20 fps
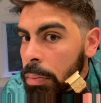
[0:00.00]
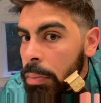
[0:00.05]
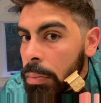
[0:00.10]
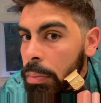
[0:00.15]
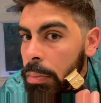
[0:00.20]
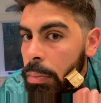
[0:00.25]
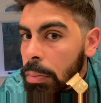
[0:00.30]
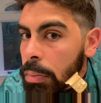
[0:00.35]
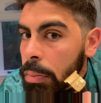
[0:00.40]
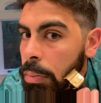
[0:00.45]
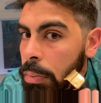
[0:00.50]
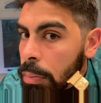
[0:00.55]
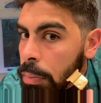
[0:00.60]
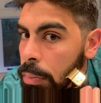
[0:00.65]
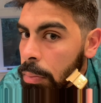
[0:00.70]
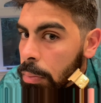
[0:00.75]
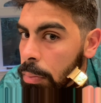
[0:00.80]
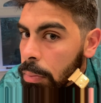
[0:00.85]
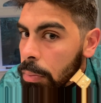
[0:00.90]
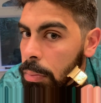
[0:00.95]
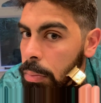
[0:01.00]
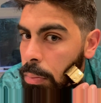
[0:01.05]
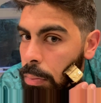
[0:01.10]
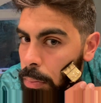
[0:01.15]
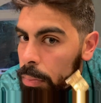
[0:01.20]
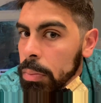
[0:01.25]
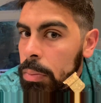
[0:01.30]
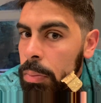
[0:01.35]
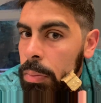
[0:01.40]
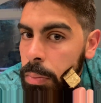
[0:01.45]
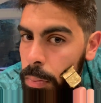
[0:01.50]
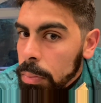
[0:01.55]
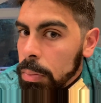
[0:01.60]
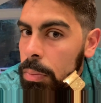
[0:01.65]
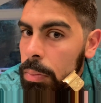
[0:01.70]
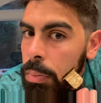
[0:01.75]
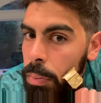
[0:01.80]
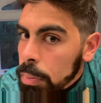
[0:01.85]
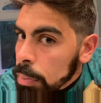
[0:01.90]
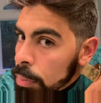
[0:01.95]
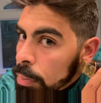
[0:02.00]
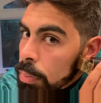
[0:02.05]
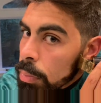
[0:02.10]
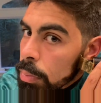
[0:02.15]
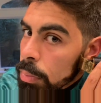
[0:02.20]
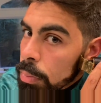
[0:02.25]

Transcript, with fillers: to do the same exact thing on both sides.